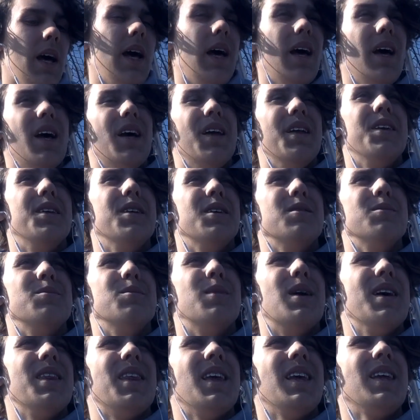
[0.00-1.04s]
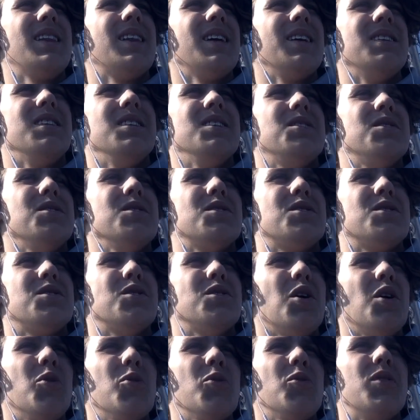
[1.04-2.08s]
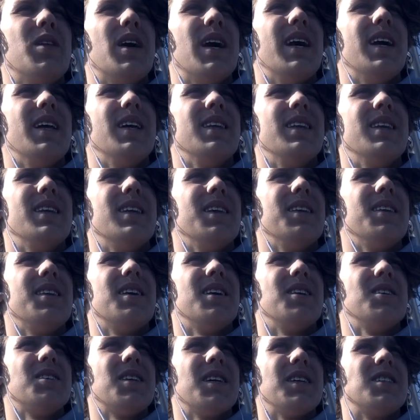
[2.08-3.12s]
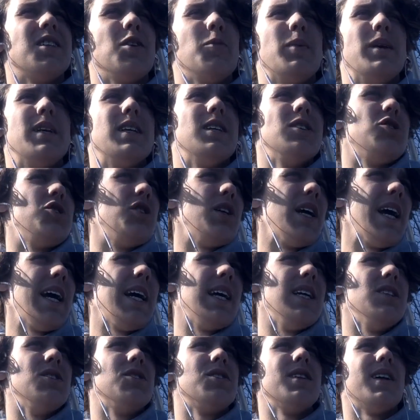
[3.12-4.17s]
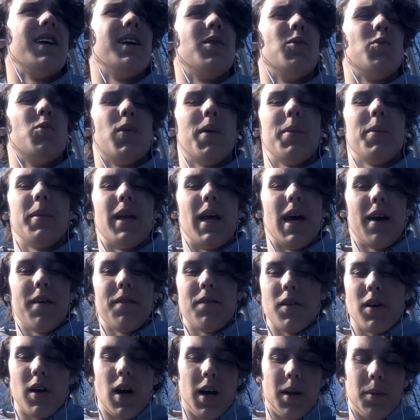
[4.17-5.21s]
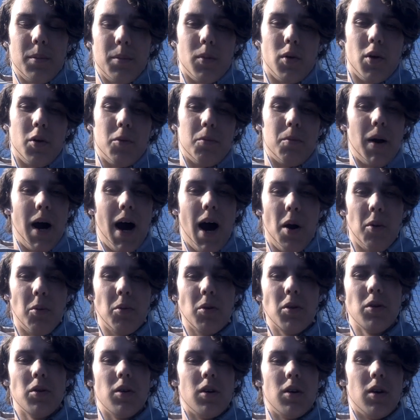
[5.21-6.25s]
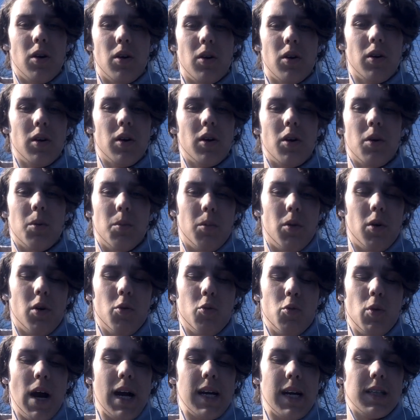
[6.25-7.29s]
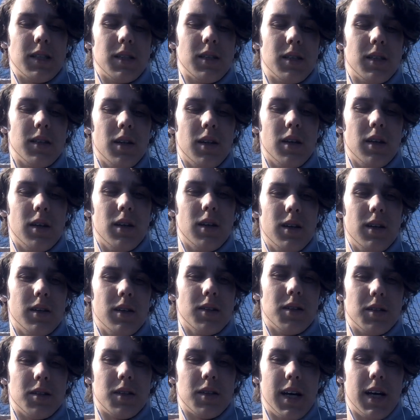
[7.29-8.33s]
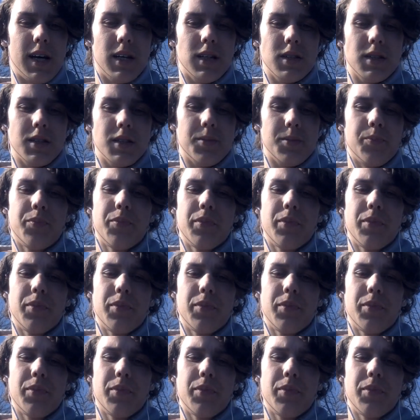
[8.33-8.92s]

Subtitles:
And I think that it just showed that there's actually been a change, and women have gotten more power or more rights in the society.